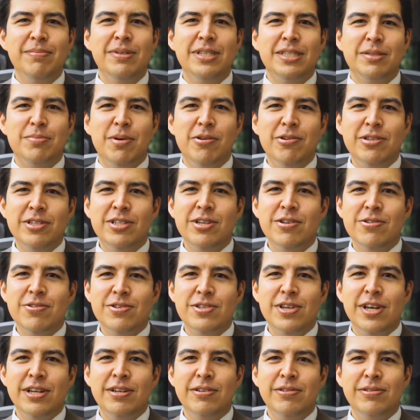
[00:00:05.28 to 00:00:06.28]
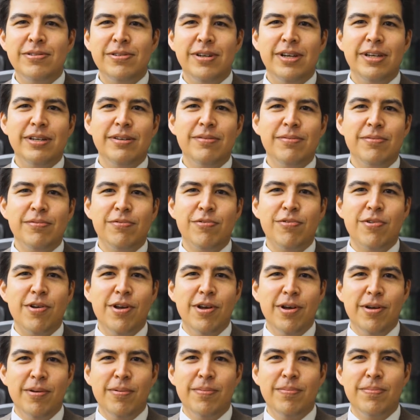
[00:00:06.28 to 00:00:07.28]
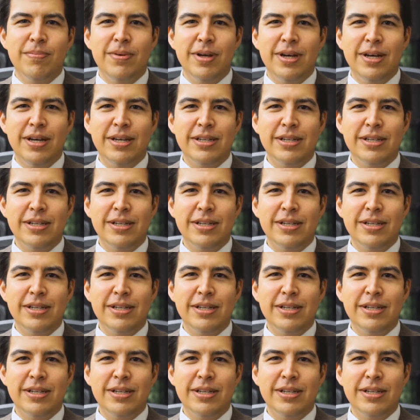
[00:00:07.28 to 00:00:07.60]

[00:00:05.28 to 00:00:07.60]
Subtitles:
is Mauricio Lozano. I am from